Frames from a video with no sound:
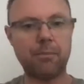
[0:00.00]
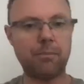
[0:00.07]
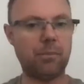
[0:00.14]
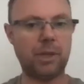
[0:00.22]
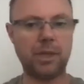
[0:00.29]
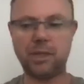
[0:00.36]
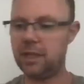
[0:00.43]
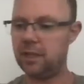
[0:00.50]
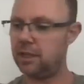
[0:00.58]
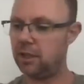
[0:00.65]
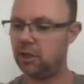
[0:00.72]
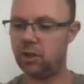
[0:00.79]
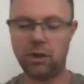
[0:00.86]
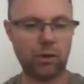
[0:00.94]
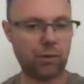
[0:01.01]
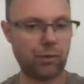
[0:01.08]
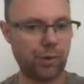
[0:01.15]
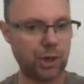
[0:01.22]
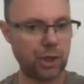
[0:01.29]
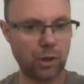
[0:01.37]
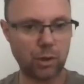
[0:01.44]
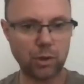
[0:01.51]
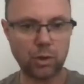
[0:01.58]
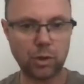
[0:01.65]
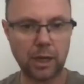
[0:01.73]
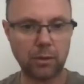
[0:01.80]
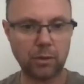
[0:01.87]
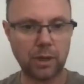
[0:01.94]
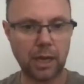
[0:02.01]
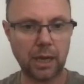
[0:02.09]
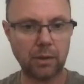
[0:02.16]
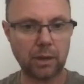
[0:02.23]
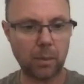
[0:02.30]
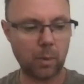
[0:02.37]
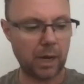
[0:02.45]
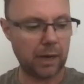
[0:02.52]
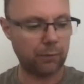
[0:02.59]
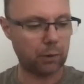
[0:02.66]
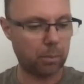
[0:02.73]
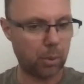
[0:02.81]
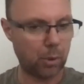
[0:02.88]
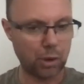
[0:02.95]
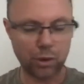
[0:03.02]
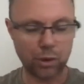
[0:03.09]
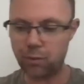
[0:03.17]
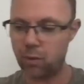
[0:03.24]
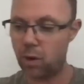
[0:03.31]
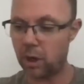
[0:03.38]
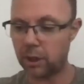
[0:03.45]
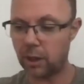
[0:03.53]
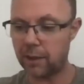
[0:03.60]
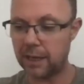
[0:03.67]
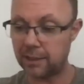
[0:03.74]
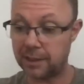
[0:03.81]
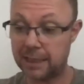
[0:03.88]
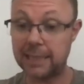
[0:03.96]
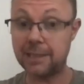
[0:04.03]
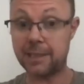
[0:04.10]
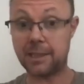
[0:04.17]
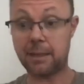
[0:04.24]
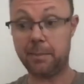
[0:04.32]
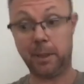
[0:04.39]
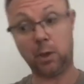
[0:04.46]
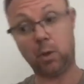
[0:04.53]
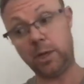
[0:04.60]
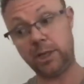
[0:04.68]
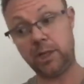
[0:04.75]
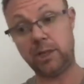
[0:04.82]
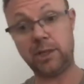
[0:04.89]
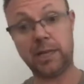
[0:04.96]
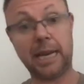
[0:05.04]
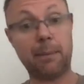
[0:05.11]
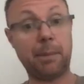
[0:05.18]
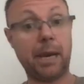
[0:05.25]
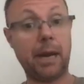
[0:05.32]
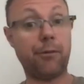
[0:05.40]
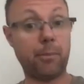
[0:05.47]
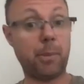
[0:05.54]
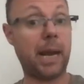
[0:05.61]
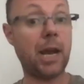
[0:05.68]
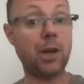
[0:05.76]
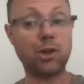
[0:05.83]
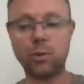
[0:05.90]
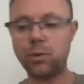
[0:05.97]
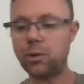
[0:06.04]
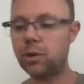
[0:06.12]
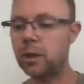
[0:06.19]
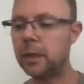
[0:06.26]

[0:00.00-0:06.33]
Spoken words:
Is there certain thresholds that we have to push through? I know that these are some of the questions that are coming out from casuals,